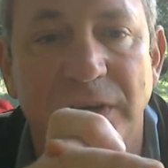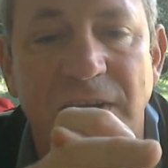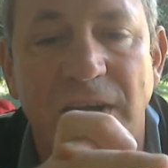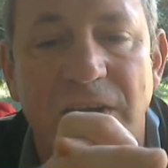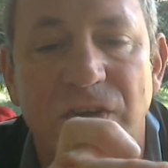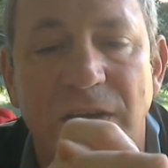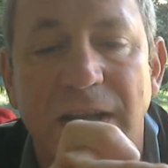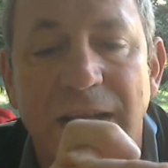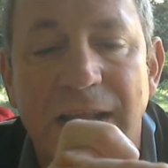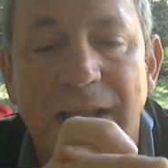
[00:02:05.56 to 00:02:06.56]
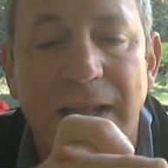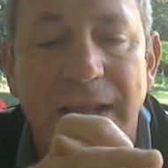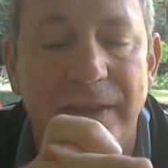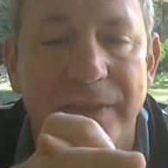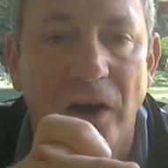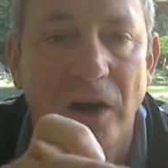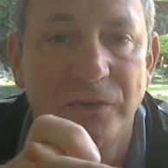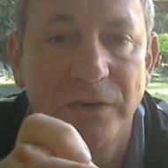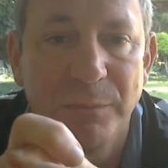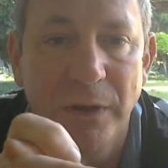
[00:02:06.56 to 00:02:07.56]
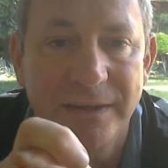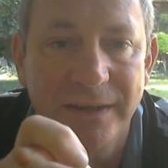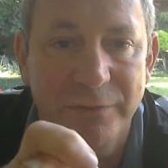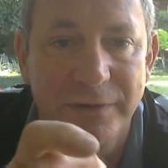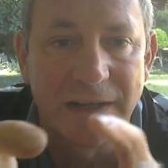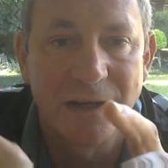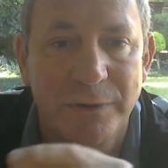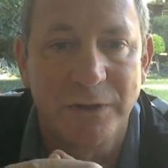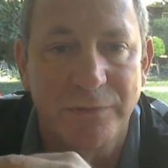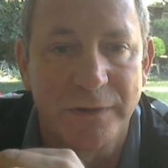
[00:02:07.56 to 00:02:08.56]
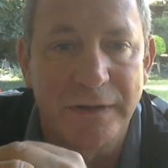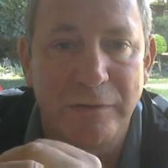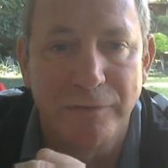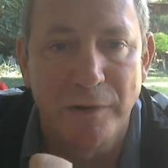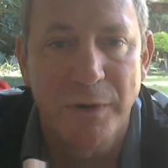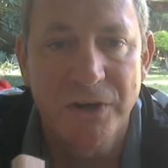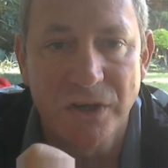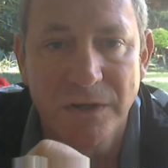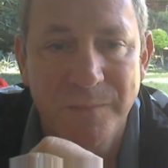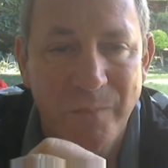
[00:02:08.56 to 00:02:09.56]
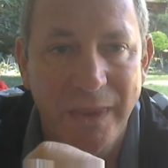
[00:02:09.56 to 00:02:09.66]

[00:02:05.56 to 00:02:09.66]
irritation, the artery might have a little bit of inflammation,